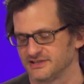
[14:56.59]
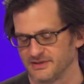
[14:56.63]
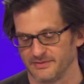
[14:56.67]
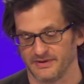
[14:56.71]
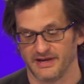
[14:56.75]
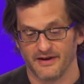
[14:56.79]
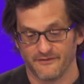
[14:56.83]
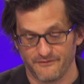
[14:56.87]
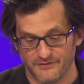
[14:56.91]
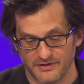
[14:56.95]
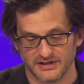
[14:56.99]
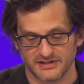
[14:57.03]
So
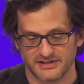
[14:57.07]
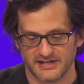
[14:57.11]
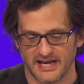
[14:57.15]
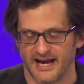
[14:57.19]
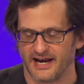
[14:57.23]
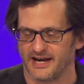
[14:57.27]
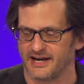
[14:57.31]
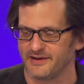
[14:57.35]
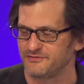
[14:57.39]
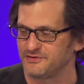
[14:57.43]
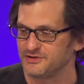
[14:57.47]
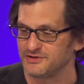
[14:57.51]
if the
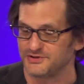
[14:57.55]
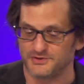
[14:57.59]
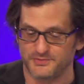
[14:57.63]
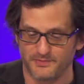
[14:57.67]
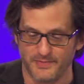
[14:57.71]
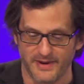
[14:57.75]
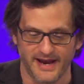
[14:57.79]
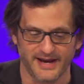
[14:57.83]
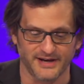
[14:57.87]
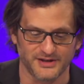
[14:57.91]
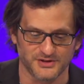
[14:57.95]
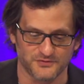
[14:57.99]

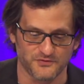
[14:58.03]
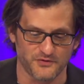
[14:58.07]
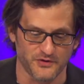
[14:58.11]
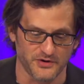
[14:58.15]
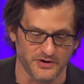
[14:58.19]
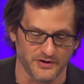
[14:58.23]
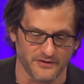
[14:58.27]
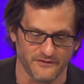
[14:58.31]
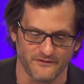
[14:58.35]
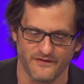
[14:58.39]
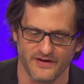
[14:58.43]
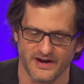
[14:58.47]
Spanx
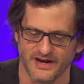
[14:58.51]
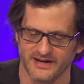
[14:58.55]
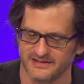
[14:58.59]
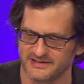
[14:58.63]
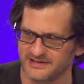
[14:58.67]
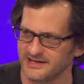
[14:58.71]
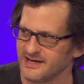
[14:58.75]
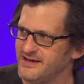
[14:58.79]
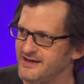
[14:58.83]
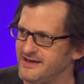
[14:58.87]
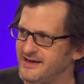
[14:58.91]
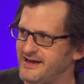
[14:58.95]
for your
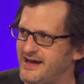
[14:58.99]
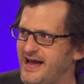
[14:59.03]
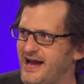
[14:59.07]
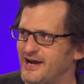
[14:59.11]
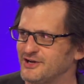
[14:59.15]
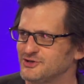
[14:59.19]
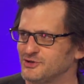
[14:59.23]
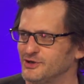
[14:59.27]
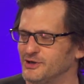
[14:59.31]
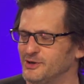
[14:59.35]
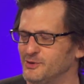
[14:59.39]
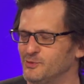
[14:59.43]
face
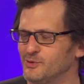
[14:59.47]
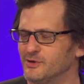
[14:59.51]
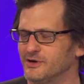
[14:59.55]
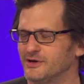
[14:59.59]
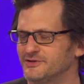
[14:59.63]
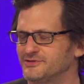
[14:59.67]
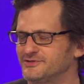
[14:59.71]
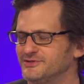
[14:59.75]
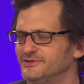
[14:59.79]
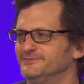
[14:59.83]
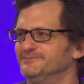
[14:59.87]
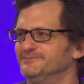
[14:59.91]
actually works.